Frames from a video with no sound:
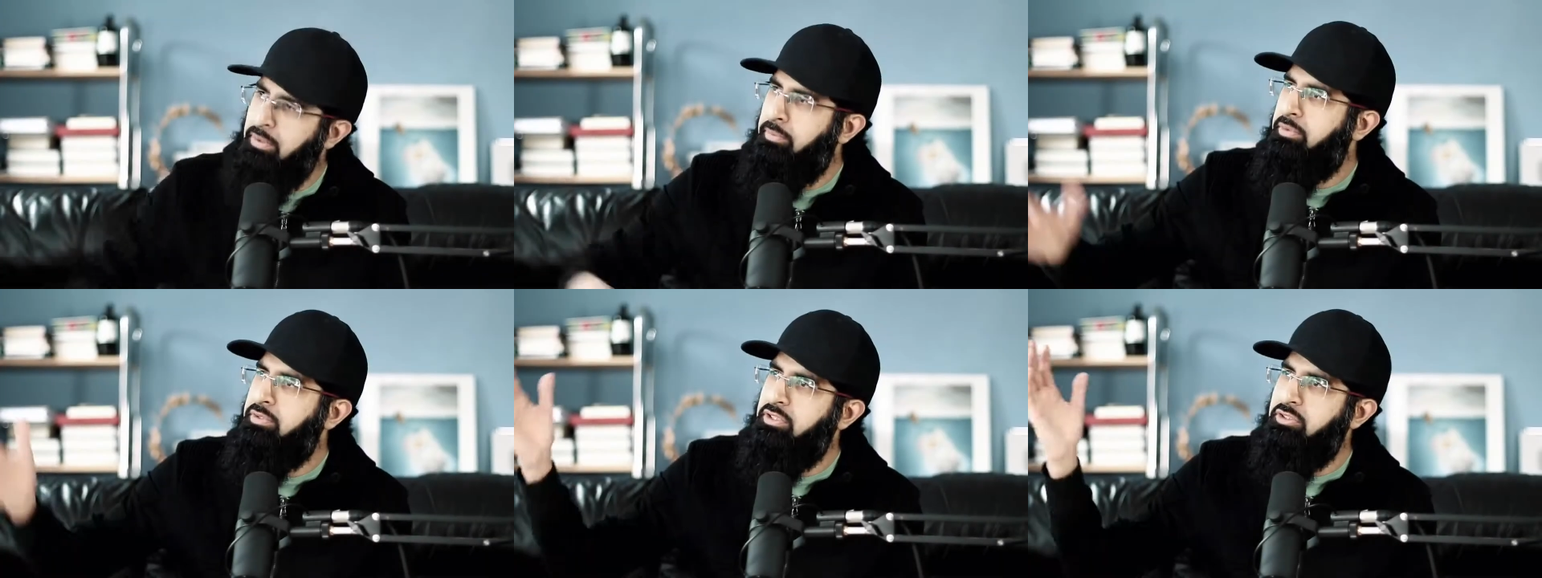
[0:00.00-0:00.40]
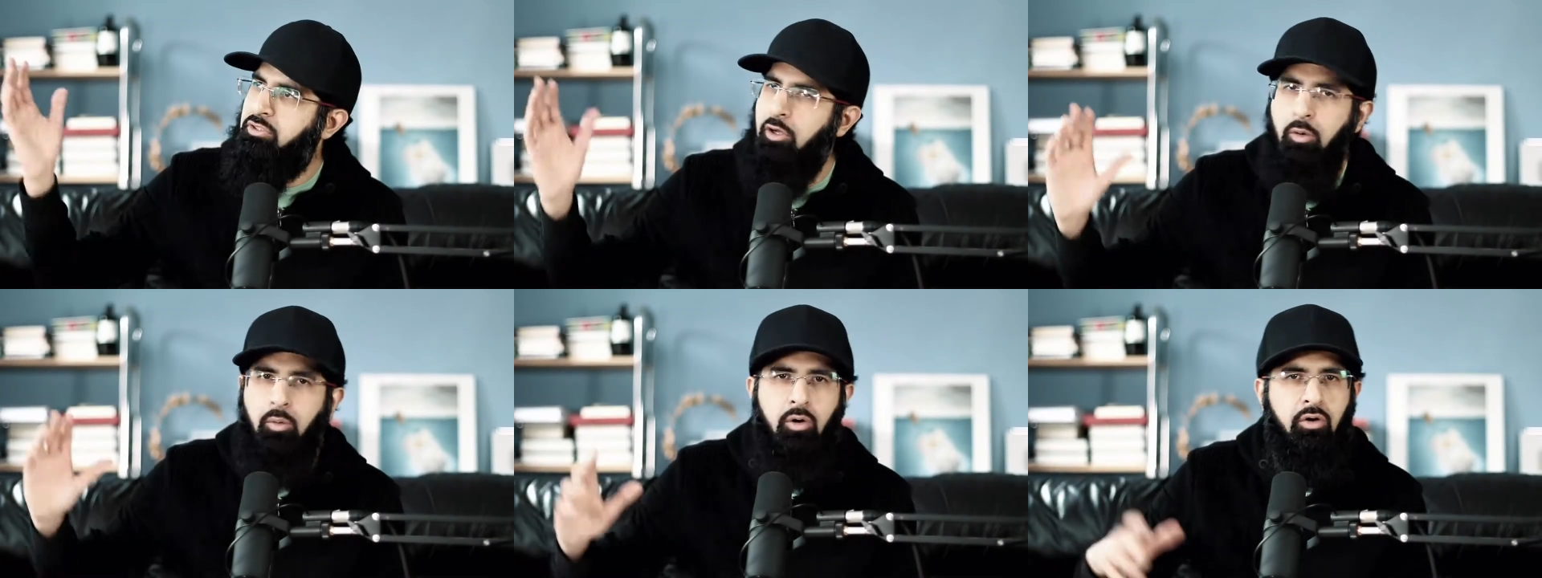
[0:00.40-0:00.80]
people
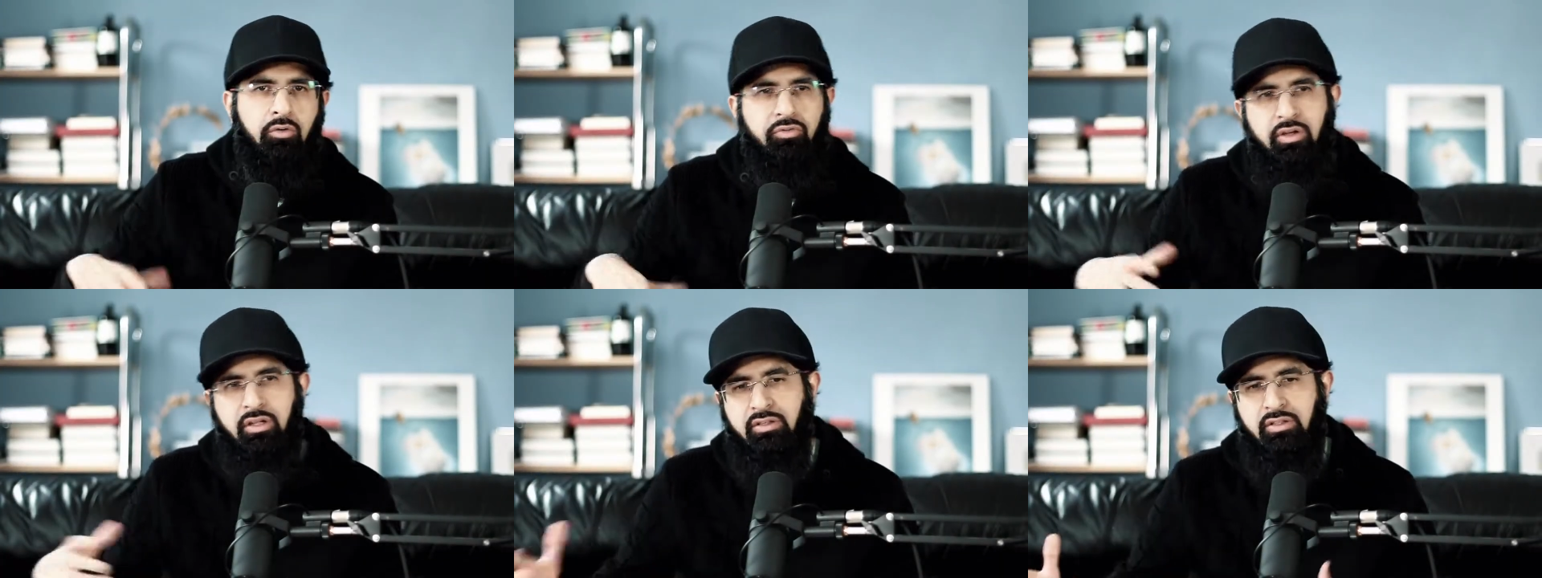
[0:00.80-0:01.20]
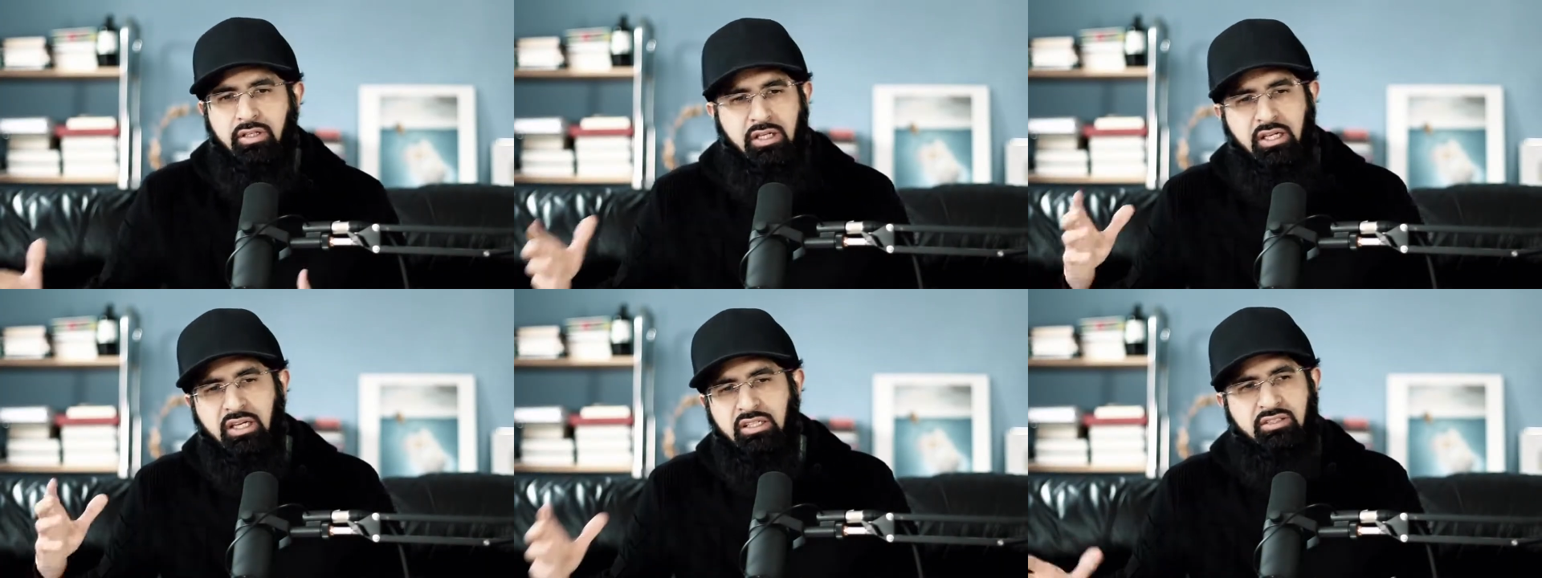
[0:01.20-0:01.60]
just go off and
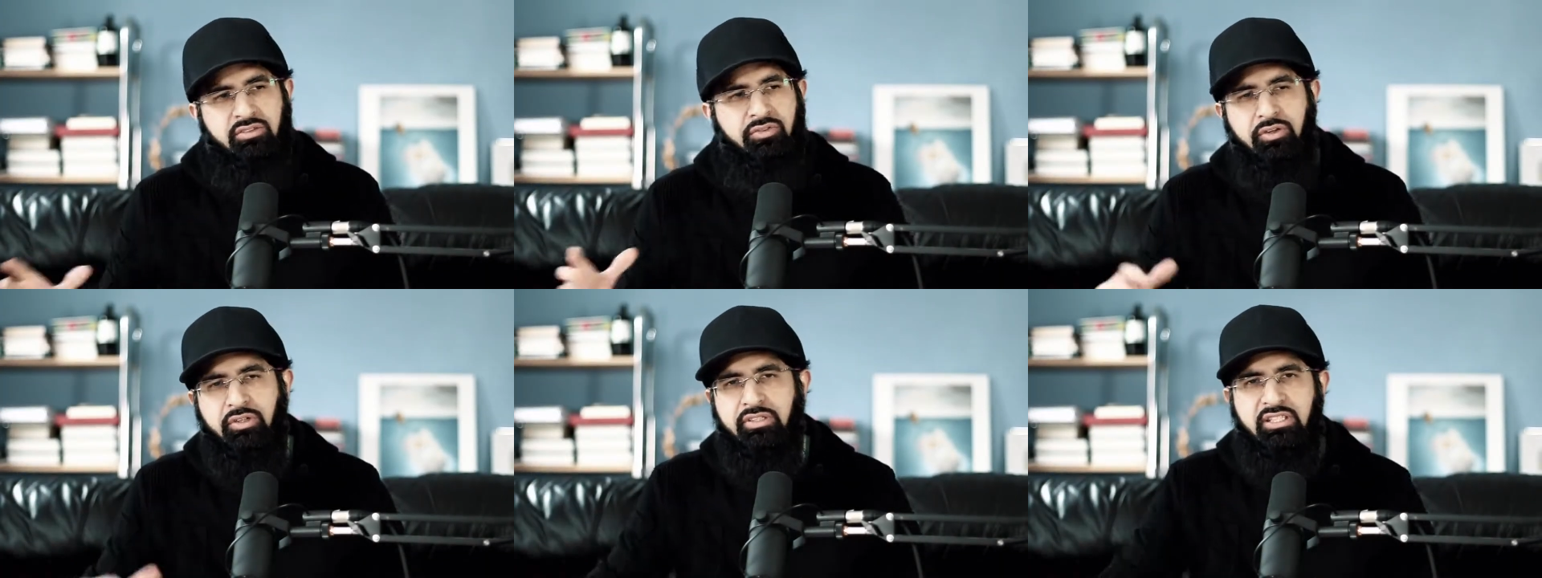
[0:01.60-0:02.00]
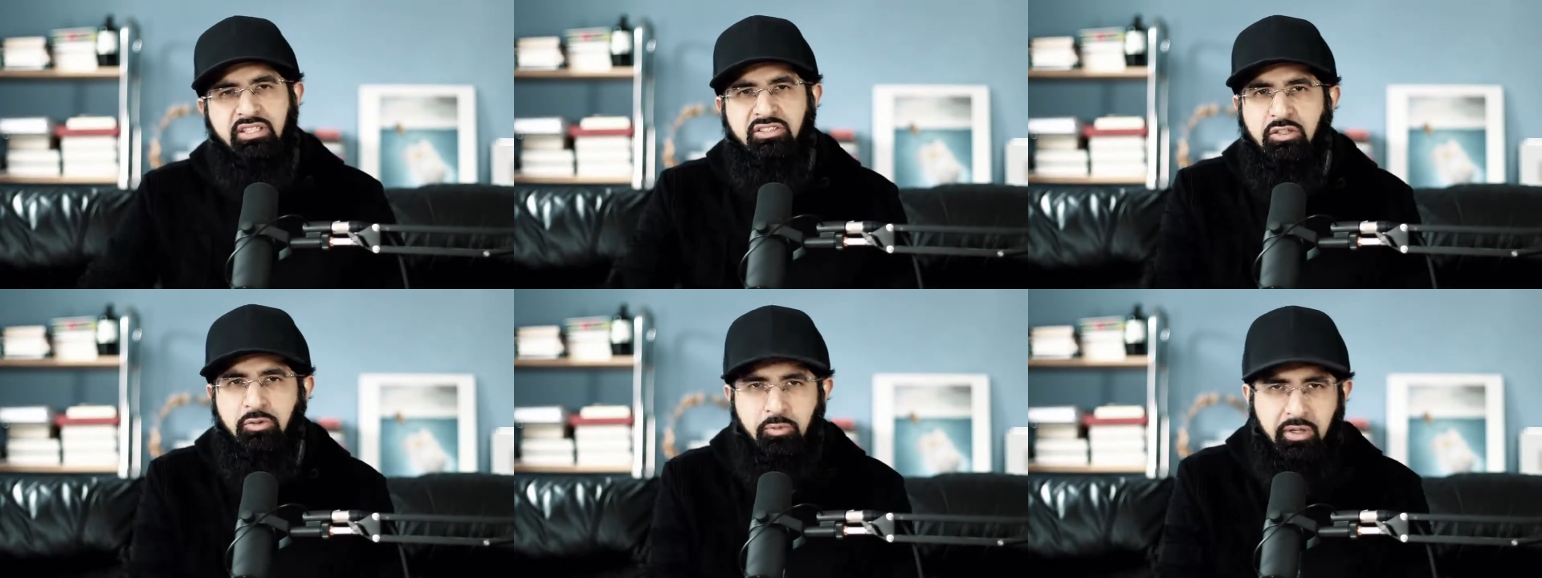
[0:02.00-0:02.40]
it's a very distant